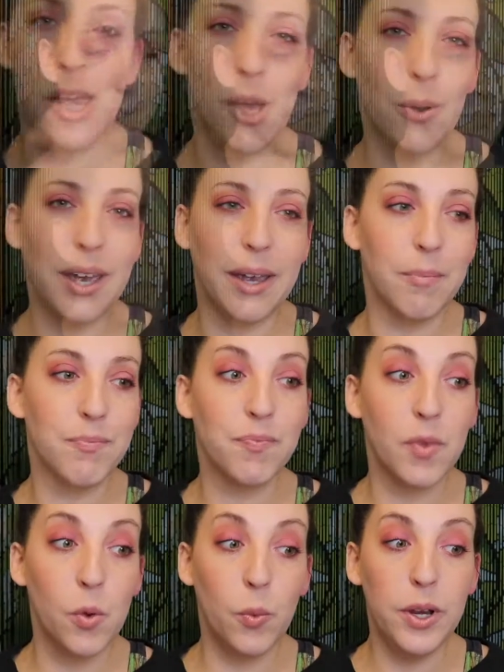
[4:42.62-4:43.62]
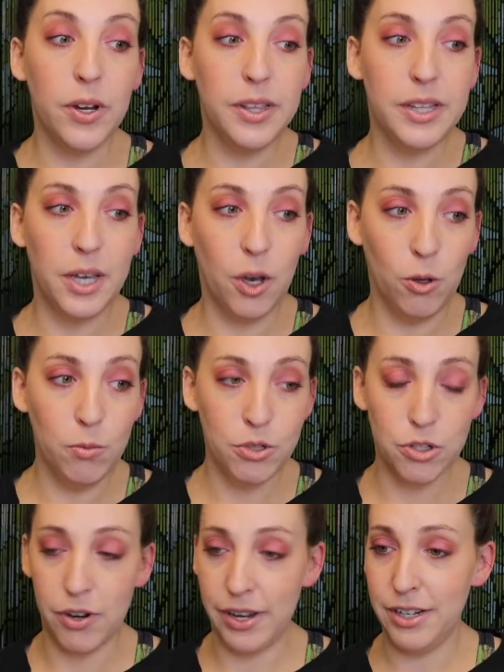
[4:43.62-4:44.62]
Okay, we are in the home
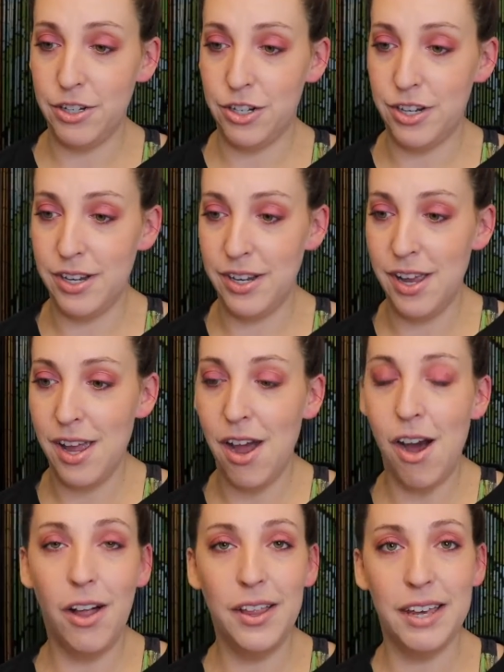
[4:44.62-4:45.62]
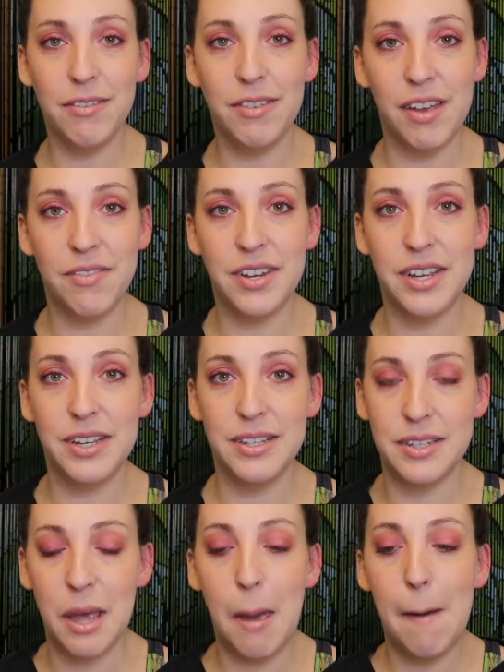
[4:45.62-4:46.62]
stretch. All I have left
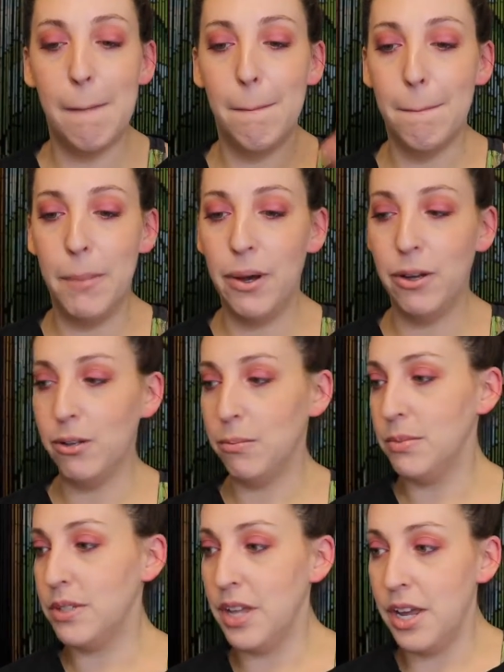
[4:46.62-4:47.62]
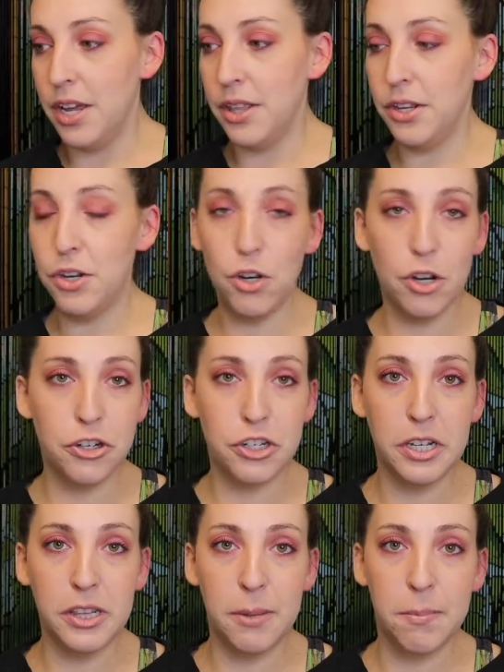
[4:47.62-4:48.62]
is balms. The
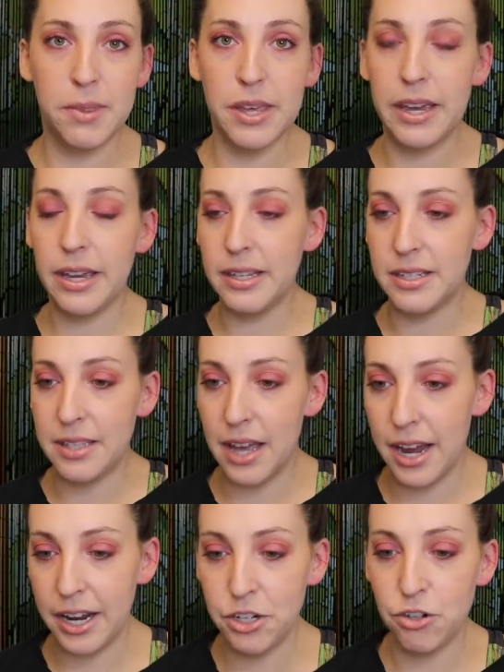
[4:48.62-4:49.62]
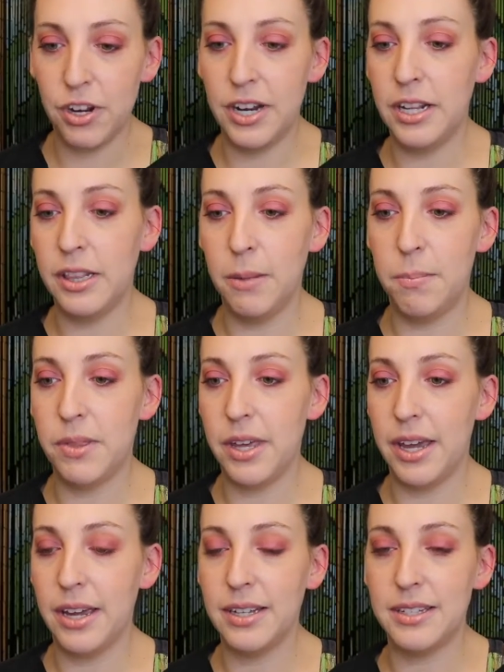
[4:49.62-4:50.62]
nourishing lip things, the hydrating lip
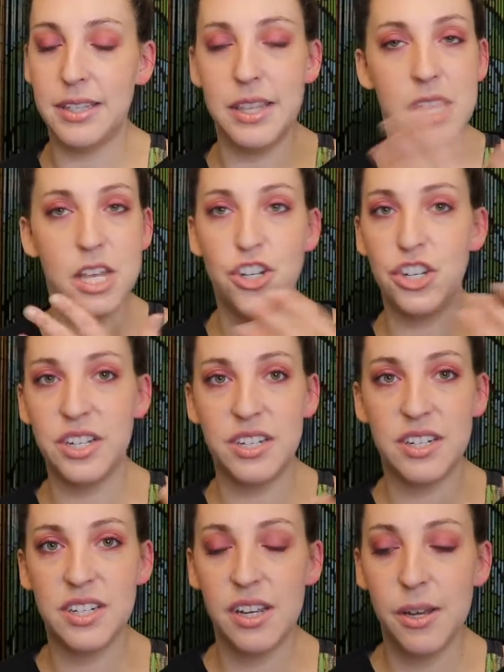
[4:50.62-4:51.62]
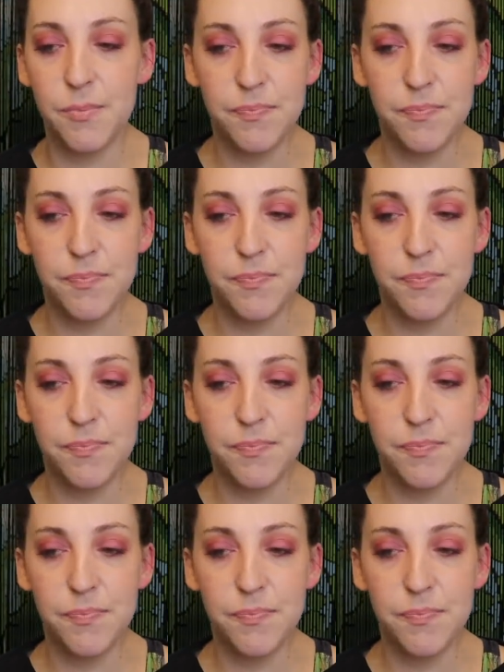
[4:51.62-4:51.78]
things, the just